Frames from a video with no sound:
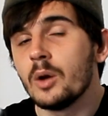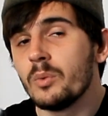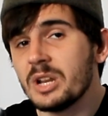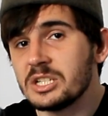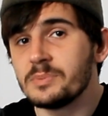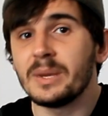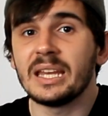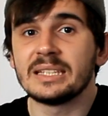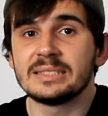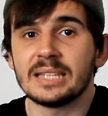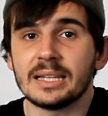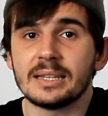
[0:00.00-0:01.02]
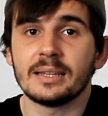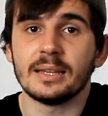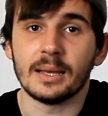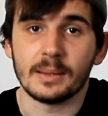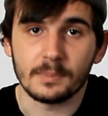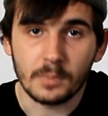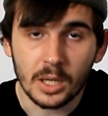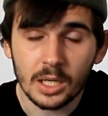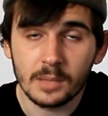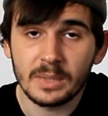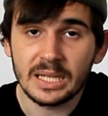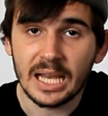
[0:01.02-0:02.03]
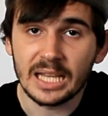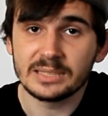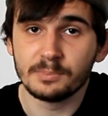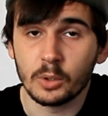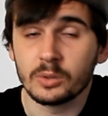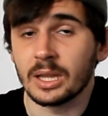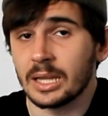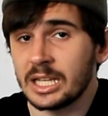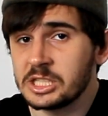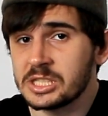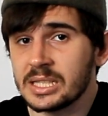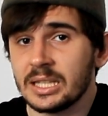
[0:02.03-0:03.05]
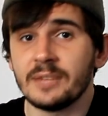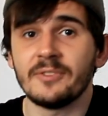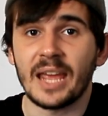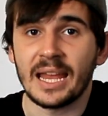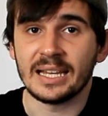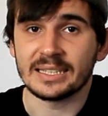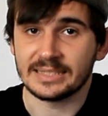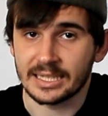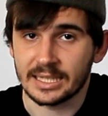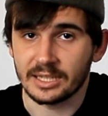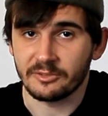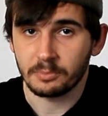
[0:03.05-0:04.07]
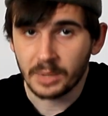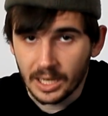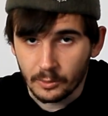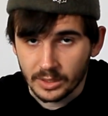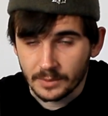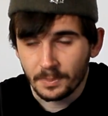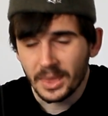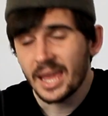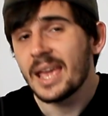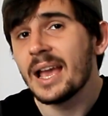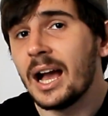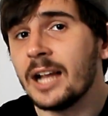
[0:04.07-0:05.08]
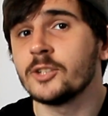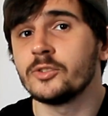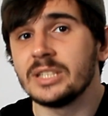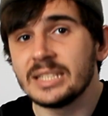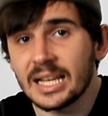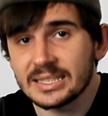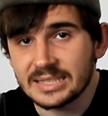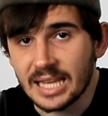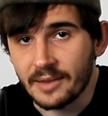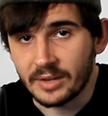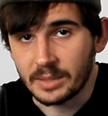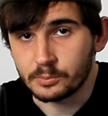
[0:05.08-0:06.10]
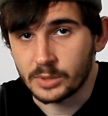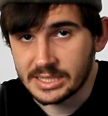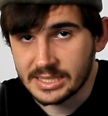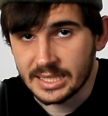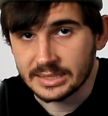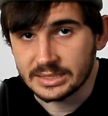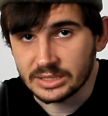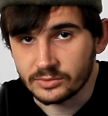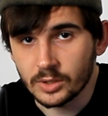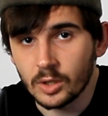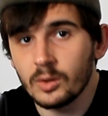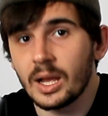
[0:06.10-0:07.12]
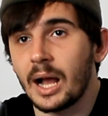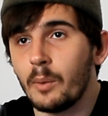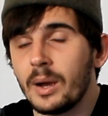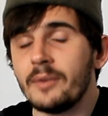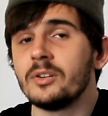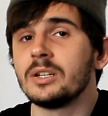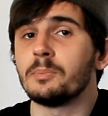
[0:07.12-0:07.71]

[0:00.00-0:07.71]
which means that the parliament has both the legislative and executive power. Hungary does have a presidency role, however